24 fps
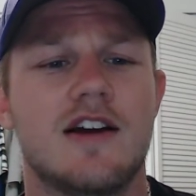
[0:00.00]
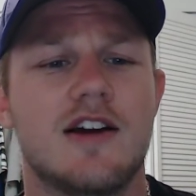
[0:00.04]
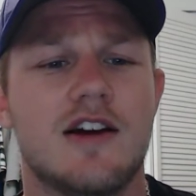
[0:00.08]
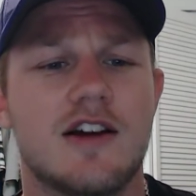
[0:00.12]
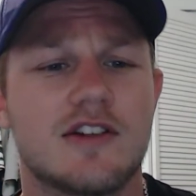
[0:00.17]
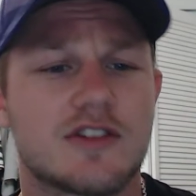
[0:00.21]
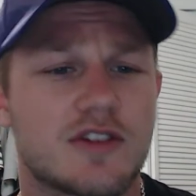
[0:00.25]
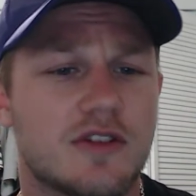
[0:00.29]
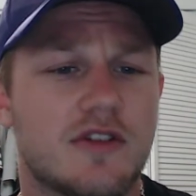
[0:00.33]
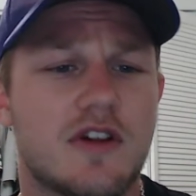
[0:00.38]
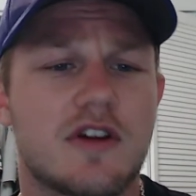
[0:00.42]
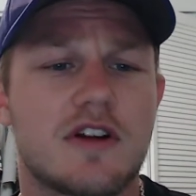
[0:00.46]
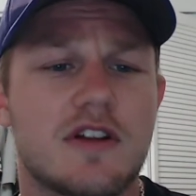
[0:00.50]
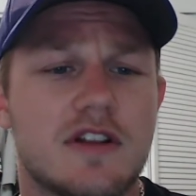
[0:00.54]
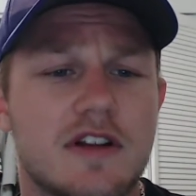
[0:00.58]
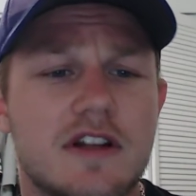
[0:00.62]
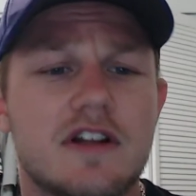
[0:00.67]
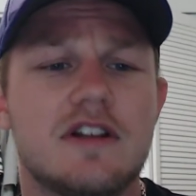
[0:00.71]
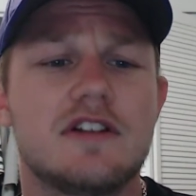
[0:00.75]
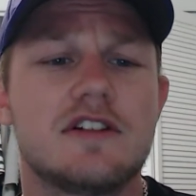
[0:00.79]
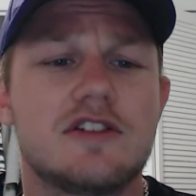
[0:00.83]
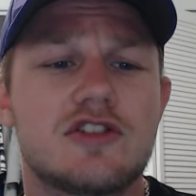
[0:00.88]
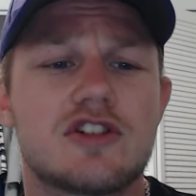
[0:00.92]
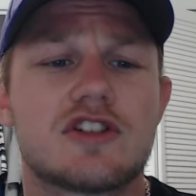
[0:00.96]
so they
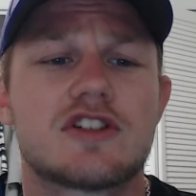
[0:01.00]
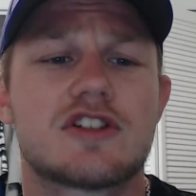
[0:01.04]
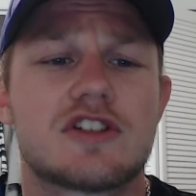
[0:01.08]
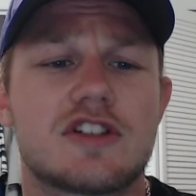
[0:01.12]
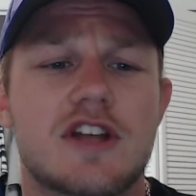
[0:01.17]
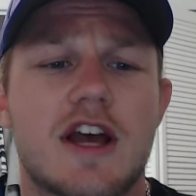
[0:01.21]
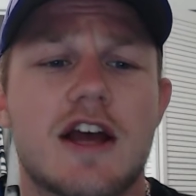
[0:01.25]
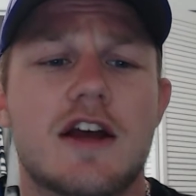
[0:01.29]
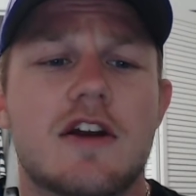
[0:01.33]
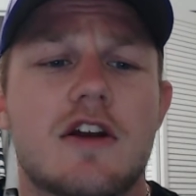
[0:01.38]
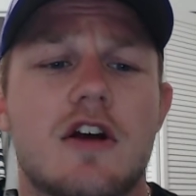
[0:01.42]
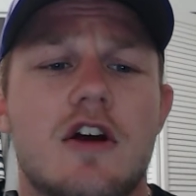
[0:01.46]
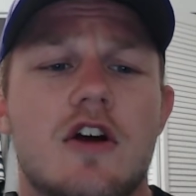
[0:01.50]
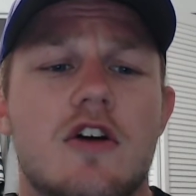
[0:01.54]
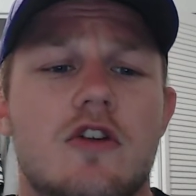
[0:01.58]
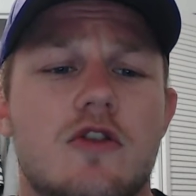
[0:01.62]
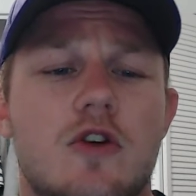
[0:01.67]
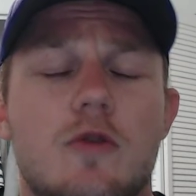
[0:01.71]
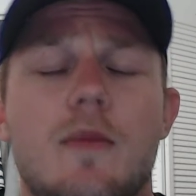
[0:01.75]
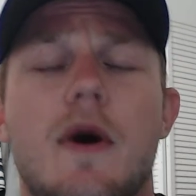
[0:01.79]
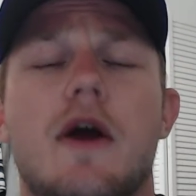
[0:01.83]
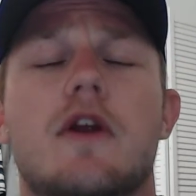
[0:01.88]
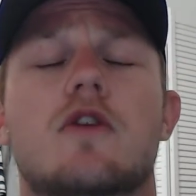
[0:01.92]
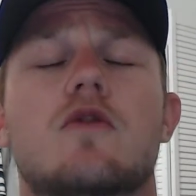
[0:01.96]
literally just said,
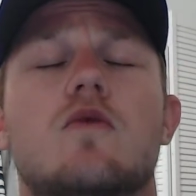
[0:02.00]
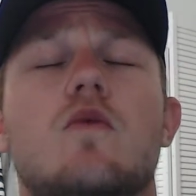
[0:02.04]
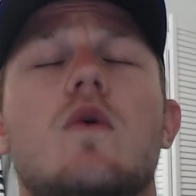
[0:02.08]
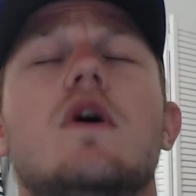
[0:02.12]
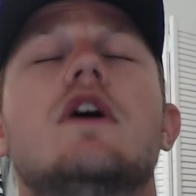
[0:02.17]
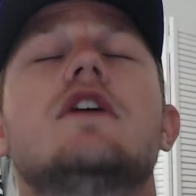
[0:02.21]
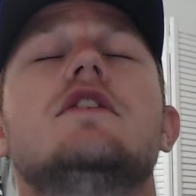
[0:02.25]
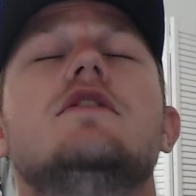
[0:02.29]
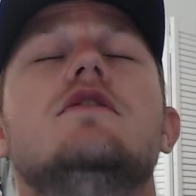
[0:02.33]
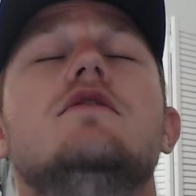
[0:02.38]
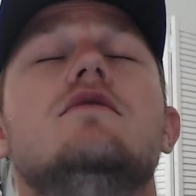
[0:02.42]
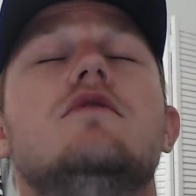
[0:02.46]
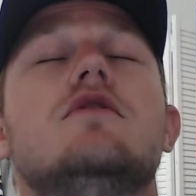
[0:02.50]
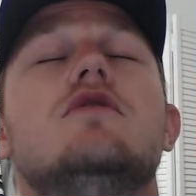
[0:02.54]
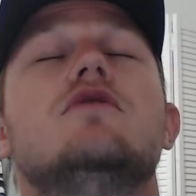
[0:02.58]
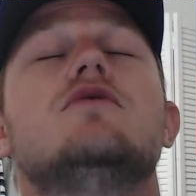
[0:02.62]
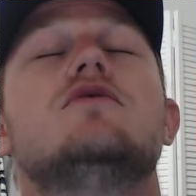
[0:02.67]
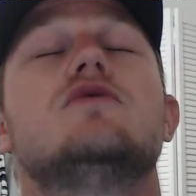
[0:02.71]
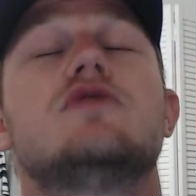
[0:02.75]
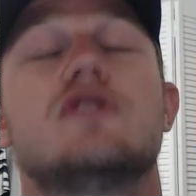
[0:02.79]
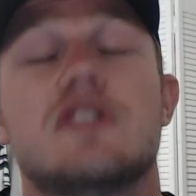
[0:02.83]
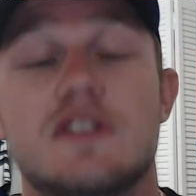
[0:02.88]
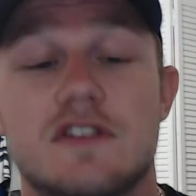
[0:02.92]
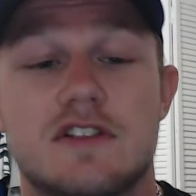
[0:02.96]
no matter what you
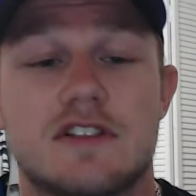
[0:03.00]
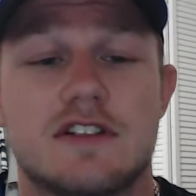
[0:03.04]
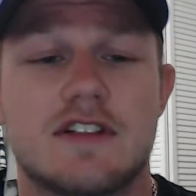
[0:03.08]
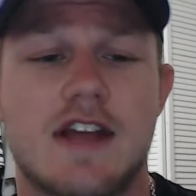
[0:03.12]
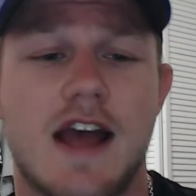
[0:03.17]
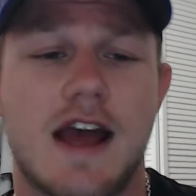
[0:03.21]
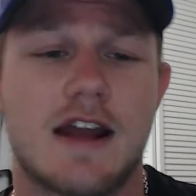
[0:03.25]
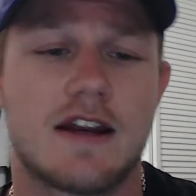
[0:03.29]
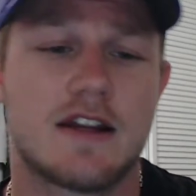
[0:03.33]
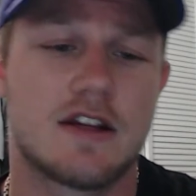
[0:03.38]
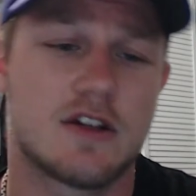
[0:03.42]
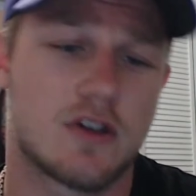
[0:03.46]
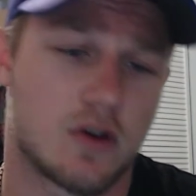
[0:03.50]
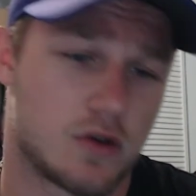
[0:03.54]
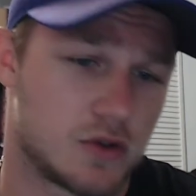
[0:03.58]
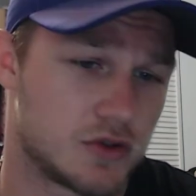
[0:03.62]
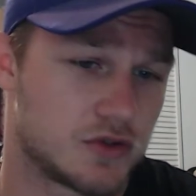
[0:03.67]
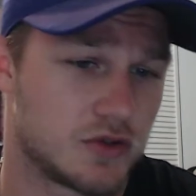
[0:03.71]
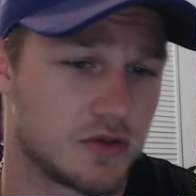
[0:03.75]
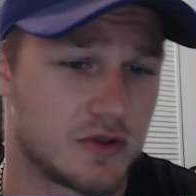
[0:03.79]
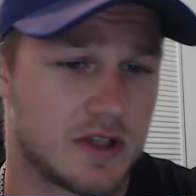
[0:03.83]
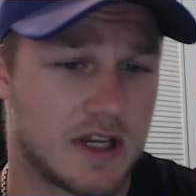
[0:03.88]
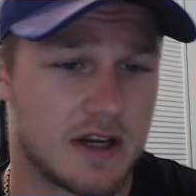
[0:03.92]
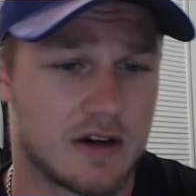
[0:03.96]
do, Cincinnati,
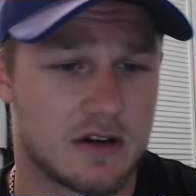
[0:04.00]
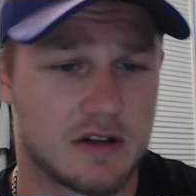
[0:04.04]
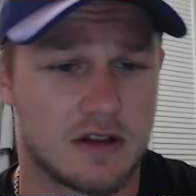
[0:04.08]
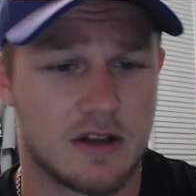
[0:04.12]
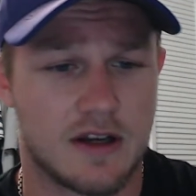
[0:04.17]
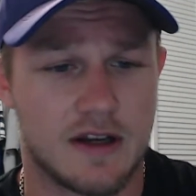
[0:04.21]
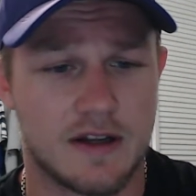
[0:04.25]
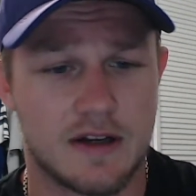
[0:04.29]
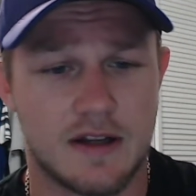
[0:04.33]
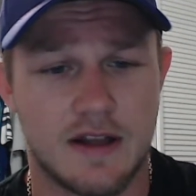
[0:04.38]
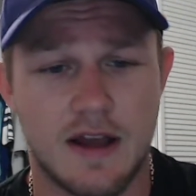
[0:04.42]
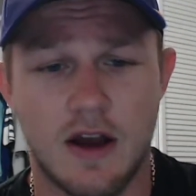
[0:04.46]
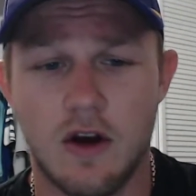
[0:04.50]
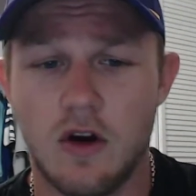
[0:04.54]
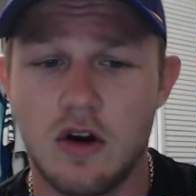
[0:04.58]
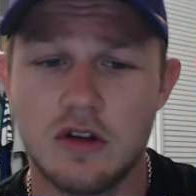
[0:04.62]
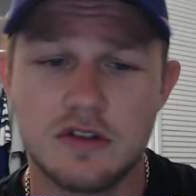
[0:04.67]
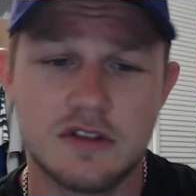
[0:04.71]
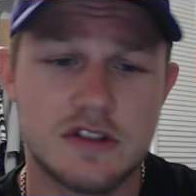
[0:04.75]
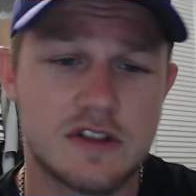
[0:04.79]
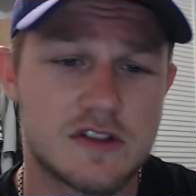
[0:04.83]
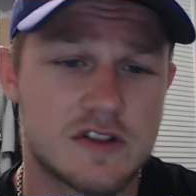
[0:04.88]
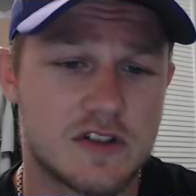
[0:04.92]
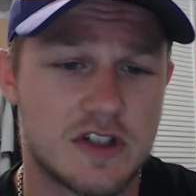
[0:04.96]
Coastal Carolina, all
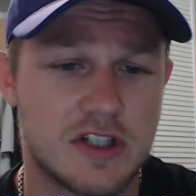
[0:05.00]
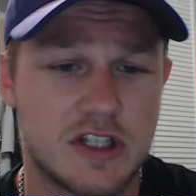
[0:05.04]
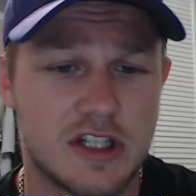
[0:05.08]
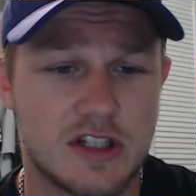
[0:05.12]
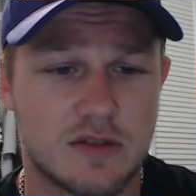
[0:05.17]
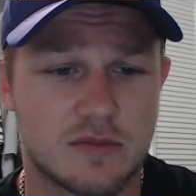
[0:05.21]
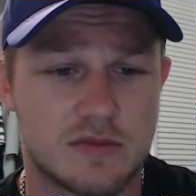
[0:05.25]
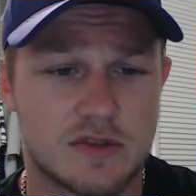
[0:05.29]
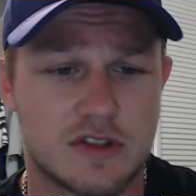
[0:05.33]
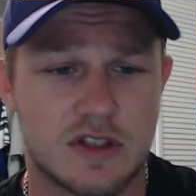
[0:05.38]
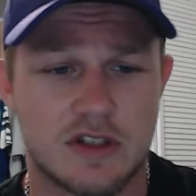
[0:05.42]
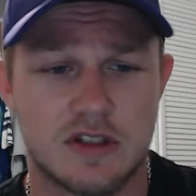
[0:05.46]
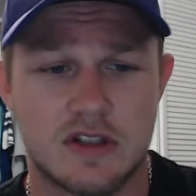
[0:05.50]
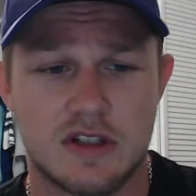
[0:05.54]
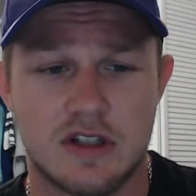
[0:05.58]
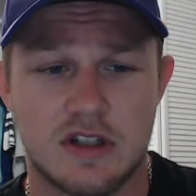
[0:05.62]
these teams,